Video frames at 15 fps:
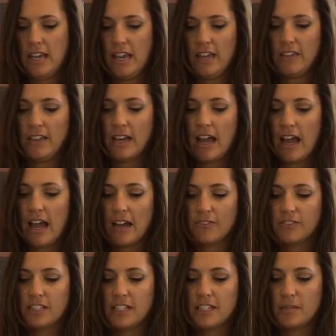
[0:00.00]
And then 1/2
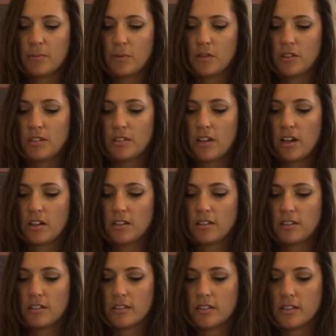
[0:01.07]
teaspoon of
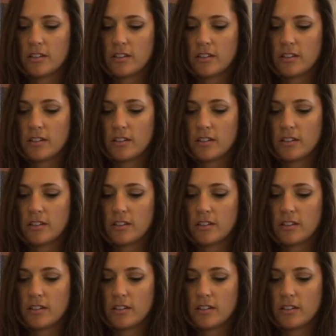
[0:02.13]
salt.